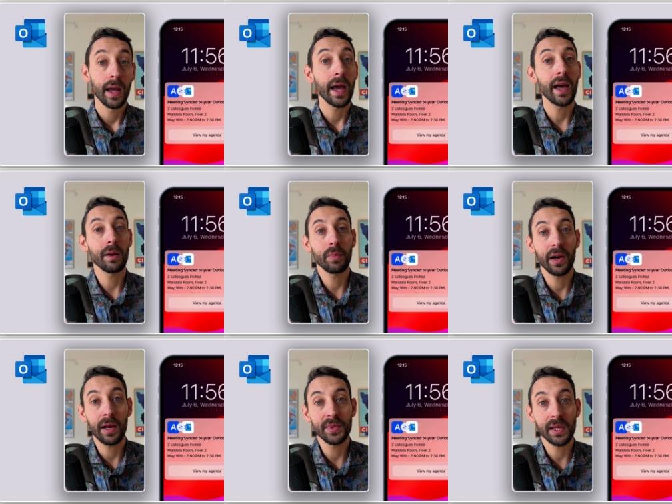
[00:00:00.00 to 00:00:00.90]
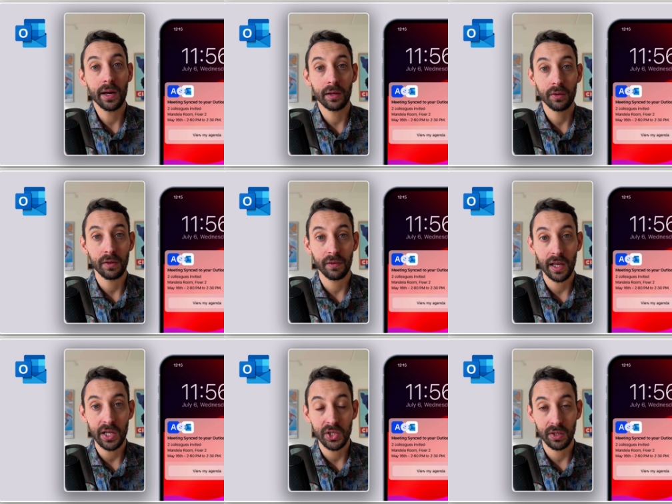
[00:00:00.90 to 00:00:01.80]
and perhaps get a
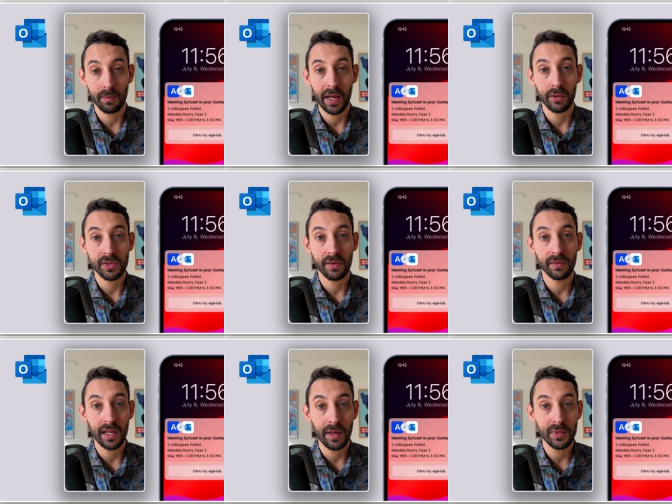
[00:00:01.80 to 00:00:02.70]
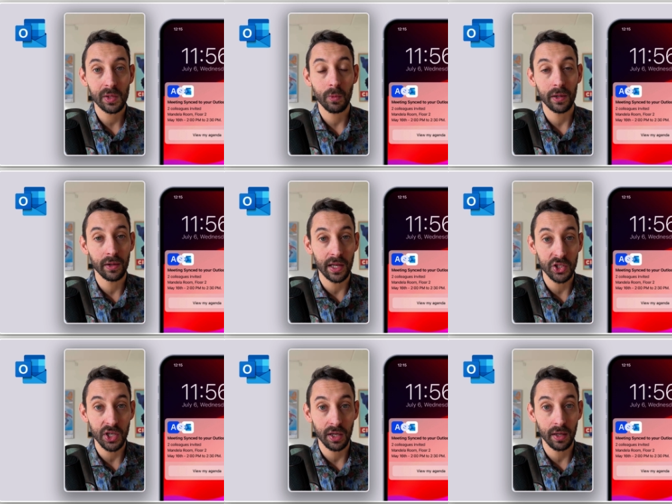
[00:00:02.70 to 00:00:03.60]
notification in Microsoft Teams where you can
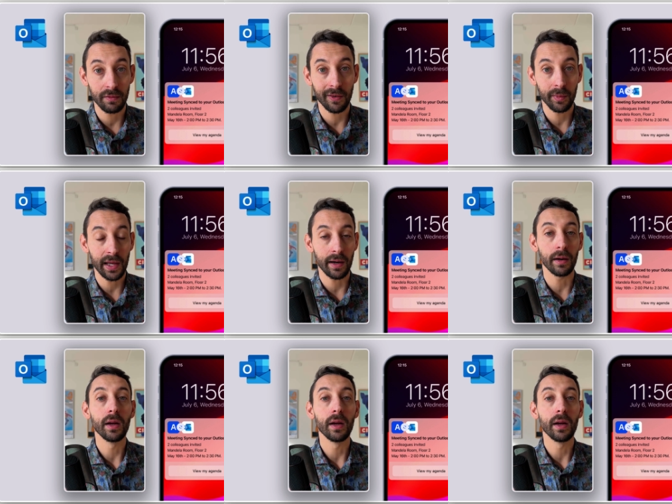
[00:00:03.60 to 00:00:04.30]
check in from there.